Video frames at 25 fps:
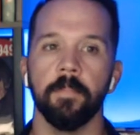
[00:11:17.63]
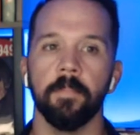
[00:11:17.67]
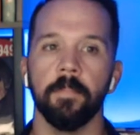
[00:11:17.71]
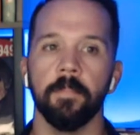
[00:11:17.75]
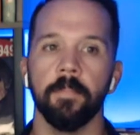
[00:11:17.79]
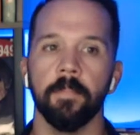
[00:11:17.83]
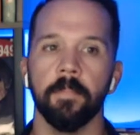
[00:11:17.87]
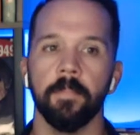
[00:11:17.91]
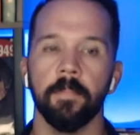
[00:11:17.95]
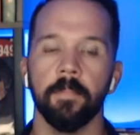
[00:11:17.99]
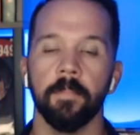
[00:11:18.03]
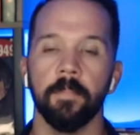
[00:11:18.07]

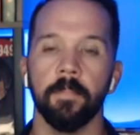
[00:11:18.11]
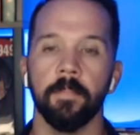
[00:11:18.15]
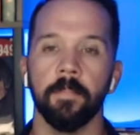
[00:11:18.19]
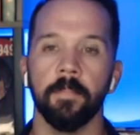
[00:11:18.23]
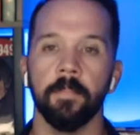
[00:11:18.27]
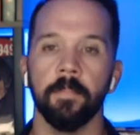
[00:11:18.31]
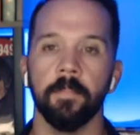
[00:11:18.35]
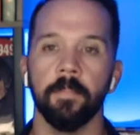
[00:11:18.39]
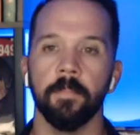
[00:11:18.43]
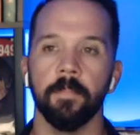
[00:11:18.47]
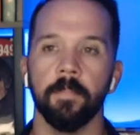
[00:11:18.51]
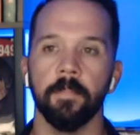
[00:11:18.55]

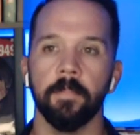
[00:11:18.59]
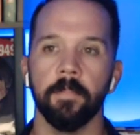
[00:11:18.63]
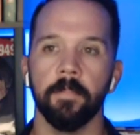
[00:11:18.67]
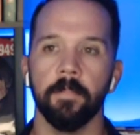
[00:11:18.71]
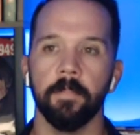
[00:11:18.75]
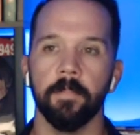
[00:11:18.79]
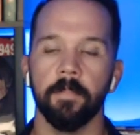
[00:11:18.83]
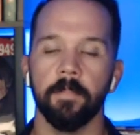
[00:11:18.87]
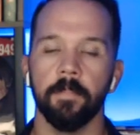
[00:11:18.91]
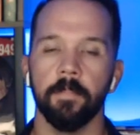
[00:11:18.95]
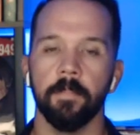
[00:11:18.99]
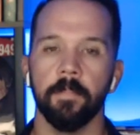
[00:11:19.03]

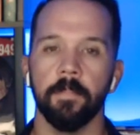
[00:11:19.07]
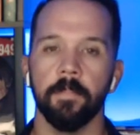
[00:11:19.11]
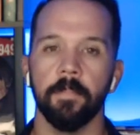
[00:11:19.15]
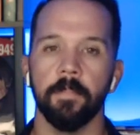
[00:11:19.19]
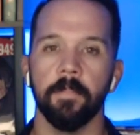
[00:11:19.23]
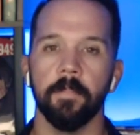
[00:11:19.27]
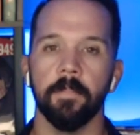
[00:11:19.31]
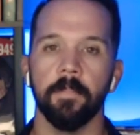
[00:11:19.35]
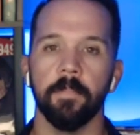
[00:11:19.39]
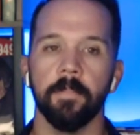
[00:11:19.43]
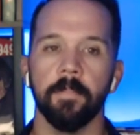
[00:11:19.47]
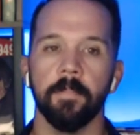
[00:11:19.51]

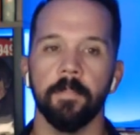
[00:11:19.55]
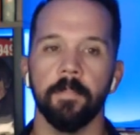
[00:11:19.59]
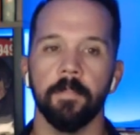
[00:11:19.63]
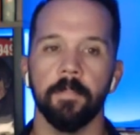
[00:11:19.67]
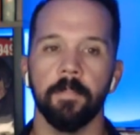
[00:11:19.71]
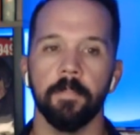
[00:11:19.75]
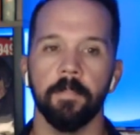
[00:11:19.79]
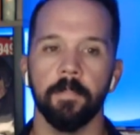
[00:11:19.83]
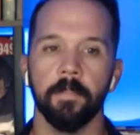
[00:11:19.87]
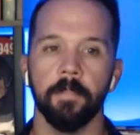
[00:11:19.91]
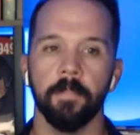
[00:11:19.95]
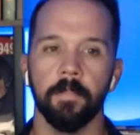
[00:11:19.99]

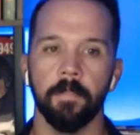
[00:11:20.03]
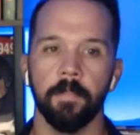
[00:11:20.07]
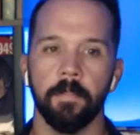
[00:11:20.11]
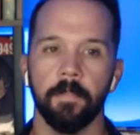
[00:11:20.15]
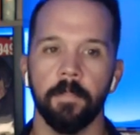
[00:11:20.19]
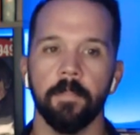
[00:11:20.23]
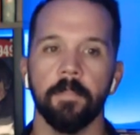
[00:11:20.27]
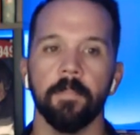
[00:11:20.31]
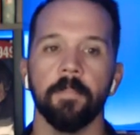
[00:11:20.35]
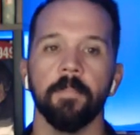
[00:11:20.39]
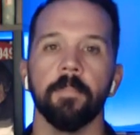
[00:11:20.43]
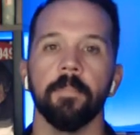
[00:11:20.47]

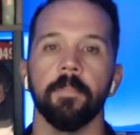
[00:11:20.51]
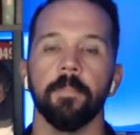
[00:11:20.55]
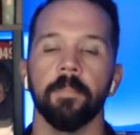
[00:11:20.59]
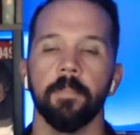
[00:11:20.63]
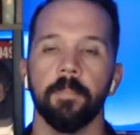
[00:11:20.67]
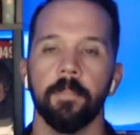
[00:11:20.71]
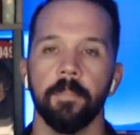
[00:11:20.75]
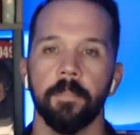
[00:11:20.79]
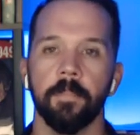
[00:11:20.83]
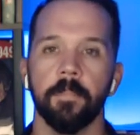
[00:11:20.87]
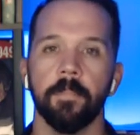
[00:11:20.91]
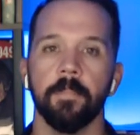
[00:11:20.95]

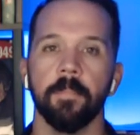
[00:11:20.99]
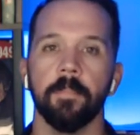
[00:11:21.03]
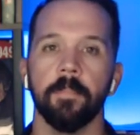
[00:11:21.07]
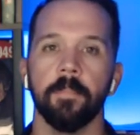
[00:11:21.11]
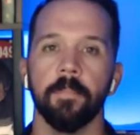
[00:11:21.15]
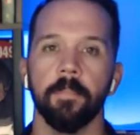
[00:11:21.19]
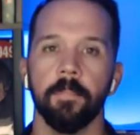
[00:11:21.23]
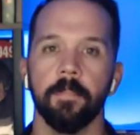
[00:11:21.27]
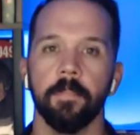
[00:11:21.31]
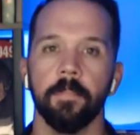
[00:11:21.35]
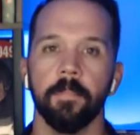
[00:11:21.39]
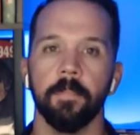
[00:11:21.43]

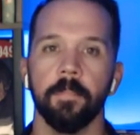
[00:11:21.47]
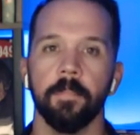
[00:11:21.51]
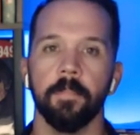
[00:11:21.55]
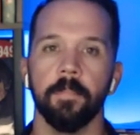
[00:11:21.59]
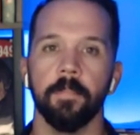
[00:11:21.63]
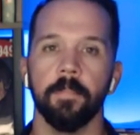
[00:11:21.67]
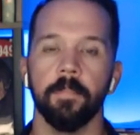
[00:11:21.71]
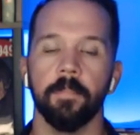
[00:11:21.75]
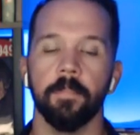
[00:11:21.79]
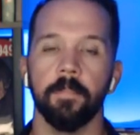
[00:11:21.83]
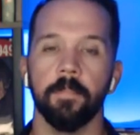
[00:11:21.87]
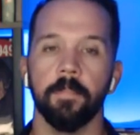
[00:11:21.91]

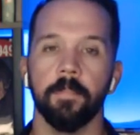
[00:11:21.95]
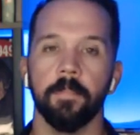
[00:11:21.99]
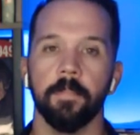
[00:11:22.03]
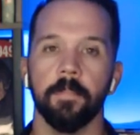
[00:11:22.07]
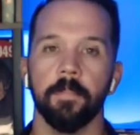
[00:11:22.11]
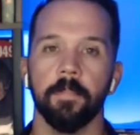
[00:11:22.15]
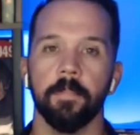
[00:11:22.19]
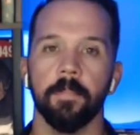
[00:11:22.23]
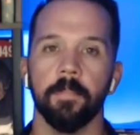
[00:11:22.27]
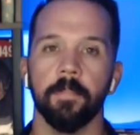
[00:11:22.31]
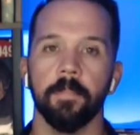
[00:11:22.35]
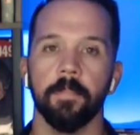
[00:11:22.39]

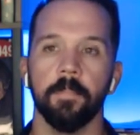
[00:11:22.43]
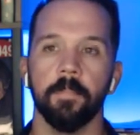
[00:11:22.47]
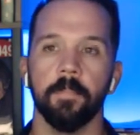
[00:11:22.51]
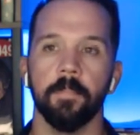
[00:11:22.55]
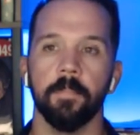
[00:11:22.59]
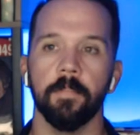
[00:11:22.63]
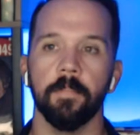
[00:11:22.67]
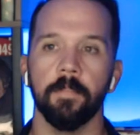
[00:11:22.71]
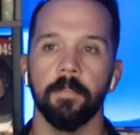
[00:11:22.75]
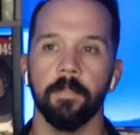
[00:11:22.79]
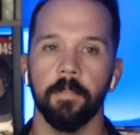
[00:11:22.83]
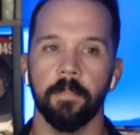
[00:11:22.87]

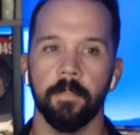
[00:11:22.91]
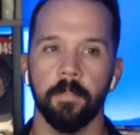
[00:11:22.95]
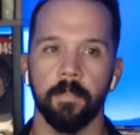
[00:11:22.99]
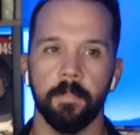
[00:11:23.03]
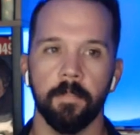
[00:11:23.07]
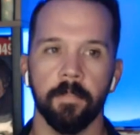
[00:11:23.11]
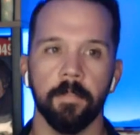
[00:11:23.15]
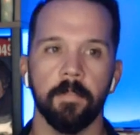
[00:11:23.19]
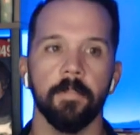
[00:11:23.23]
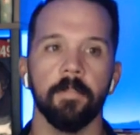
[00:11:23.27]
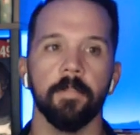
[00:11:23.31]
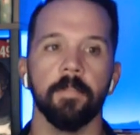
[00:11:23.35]

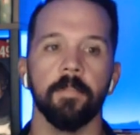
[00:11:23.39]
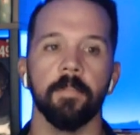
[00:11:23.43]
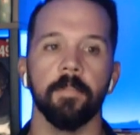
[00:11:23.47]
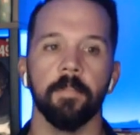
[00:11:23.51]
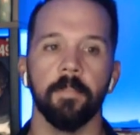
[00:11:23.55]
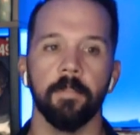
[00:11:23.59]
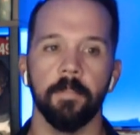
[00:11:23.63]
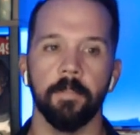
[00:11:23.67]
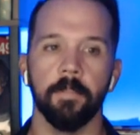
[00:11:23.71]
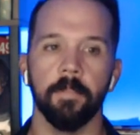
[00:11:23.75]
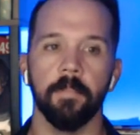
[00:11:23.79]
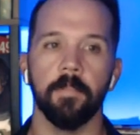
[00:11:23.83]

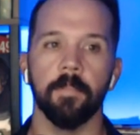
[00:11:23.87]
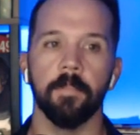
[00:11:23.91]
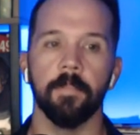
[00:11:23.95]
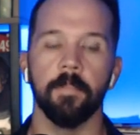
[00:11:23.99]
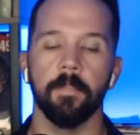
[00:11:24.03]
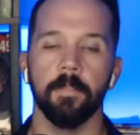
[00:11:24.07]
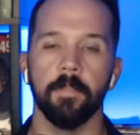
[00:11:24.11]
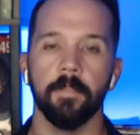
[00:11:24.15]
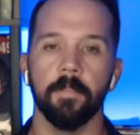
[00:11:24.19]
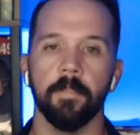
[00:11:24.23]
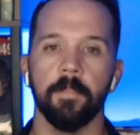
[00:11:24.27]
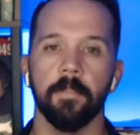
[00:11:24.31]

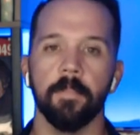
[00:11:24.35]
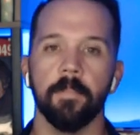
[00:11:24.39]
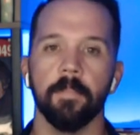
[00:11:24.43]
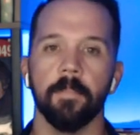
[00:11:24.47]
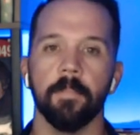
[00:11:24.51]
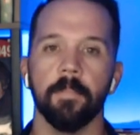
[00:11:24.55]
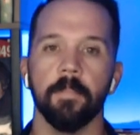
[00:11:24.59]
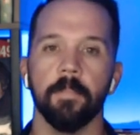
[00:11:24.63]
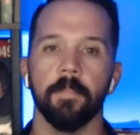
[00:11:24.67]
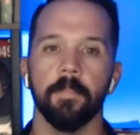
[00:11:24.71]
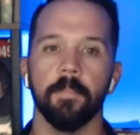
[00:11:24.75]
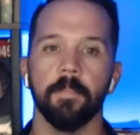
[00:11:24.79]

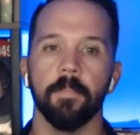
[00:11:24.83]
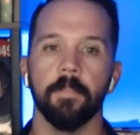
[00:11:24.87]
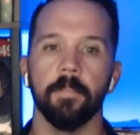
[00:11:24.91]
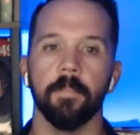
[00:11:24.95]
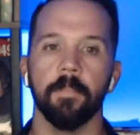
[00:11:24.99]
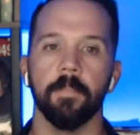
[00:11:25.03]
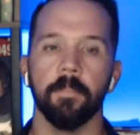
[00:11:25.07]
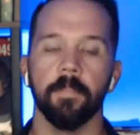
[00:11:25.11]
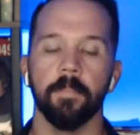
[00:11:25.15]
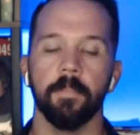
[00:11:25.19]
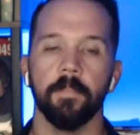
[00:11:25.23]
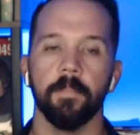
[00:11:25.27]

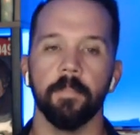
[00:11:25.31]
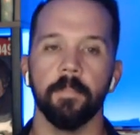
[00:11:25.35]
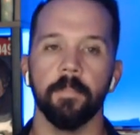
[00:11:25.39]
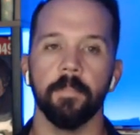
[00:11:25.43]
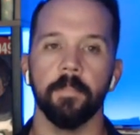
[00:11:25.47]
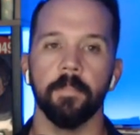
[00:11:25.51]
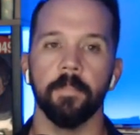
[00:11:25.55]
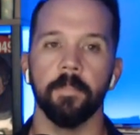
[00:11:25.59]
(silent)